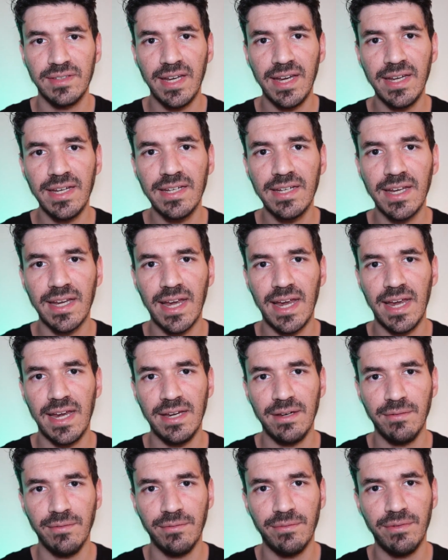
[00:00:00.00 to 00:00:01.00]
take
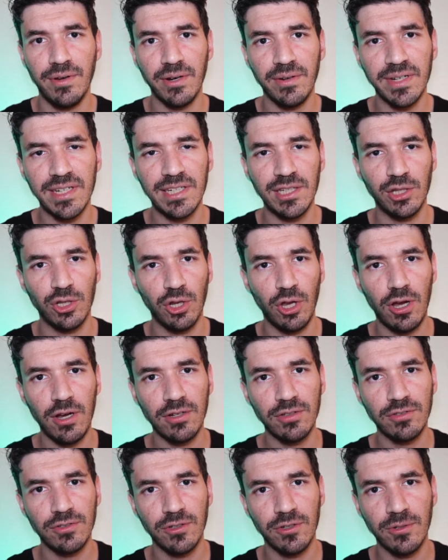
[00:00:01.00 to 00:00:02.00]
a very
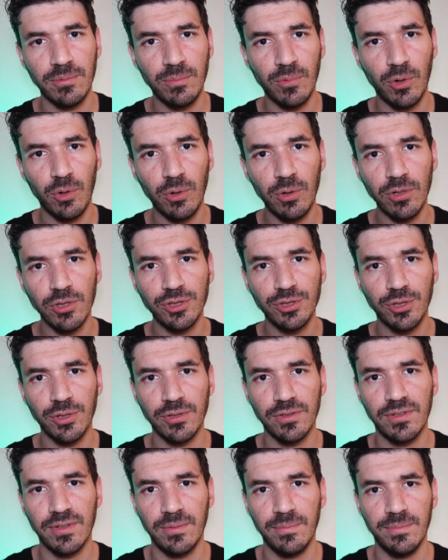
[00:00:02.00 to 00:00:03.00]
long-term or
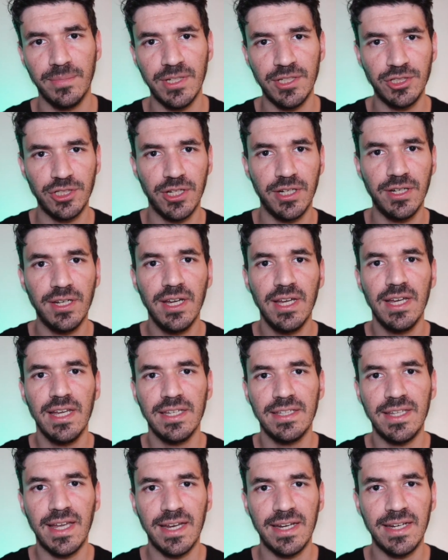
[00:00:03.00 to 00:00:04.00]
short-term mission
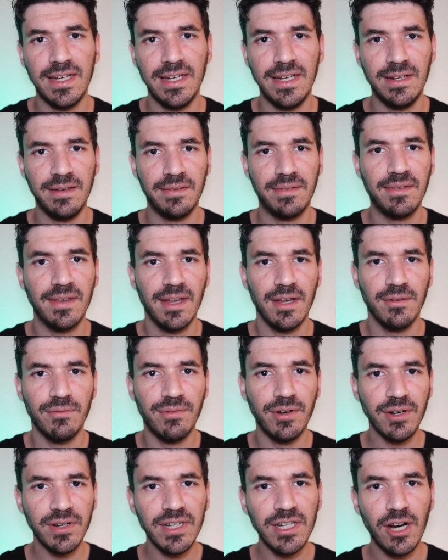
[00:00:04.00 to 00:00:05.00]
that is
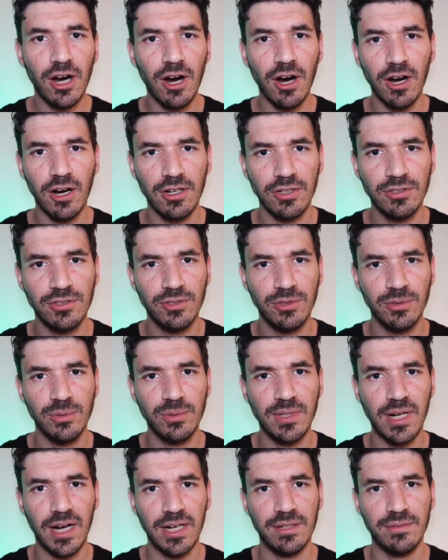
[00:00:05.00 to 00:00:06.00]
very hard to
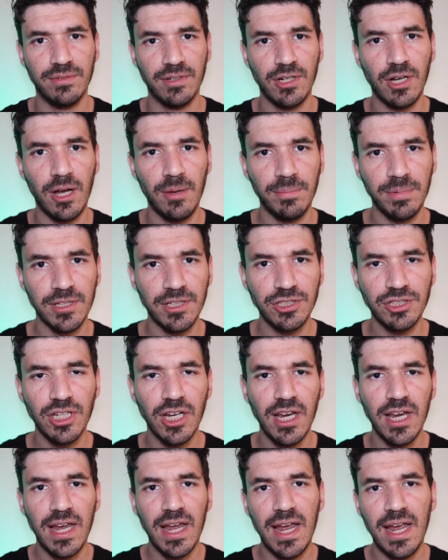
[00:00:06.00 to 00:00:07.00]
kind of accomplish,
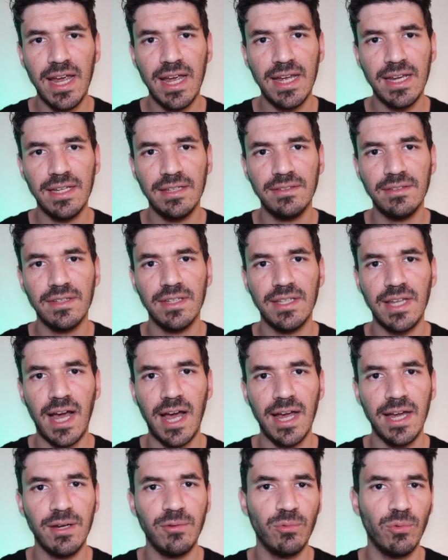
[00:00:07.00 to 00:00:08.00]
and
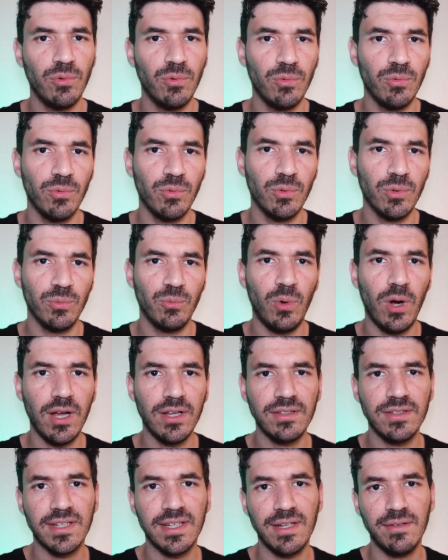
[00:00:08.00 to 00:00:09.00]
I
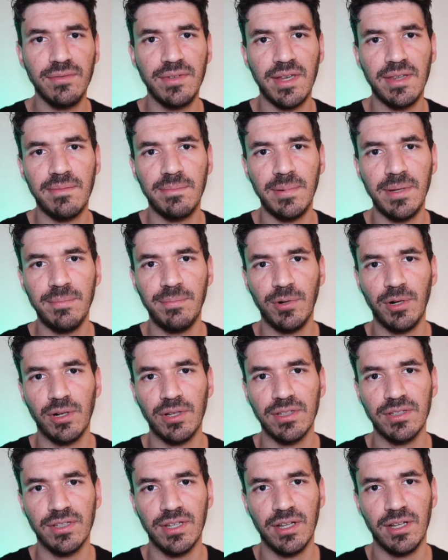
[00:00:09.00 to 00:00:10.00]
want to give these
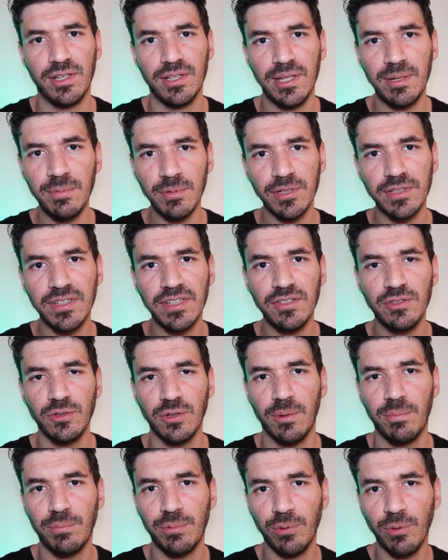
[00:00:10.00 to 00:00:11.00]
people the liberty
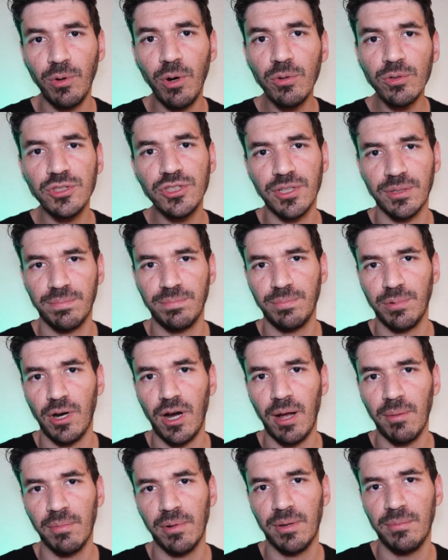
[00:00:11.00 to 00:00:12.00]
to approach the
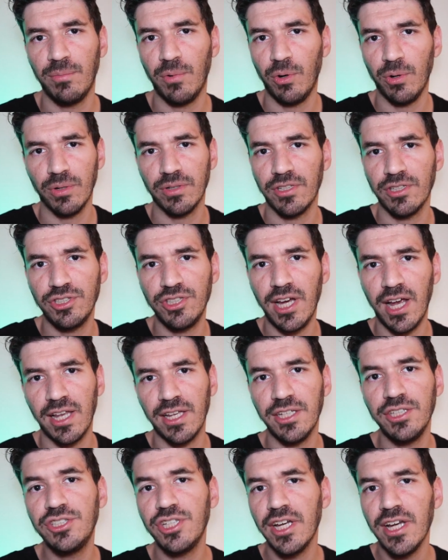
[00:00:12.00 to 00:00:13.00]
problem or the
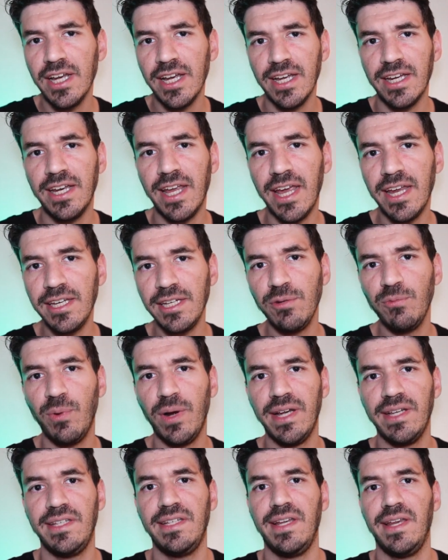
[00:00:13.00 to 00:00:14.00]
challenge in any
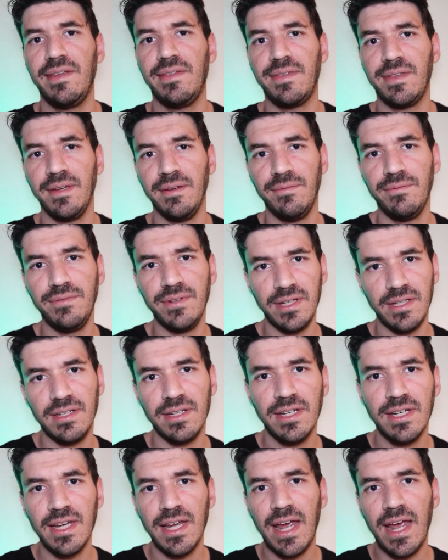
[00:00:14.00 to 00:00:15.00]
way they see
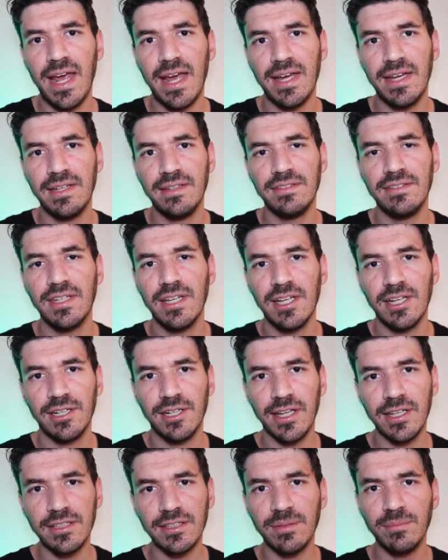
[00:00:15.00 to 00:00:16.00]
fit, and
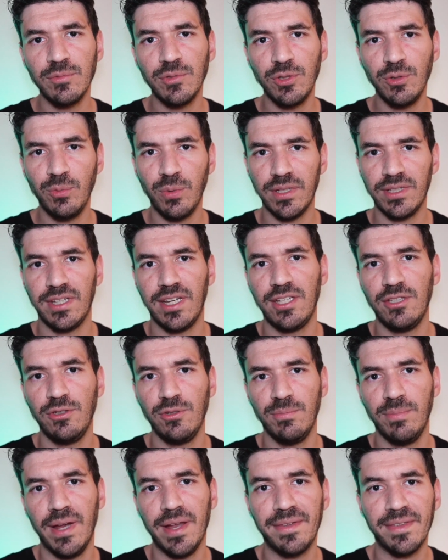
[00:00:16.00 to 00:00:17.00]
let them do what they
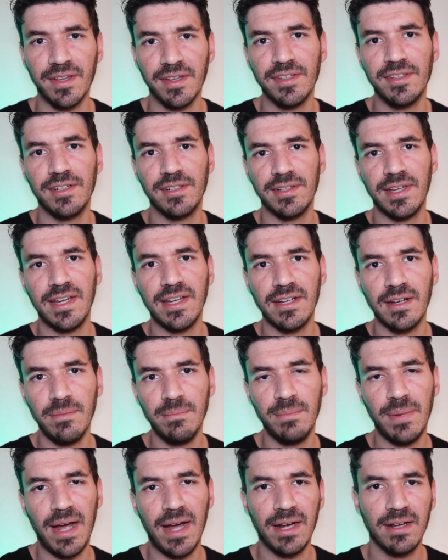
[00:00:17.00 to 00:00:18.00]
do best until they
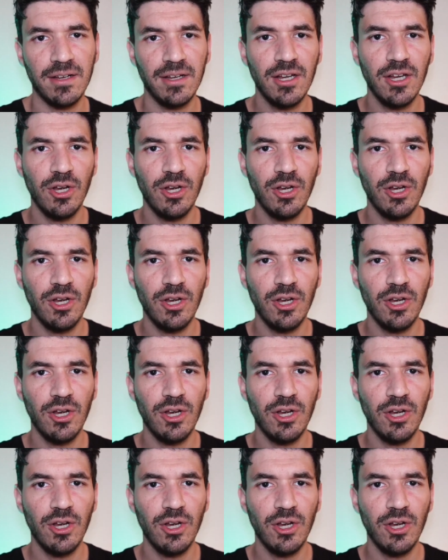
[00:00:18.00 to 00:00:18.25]
come back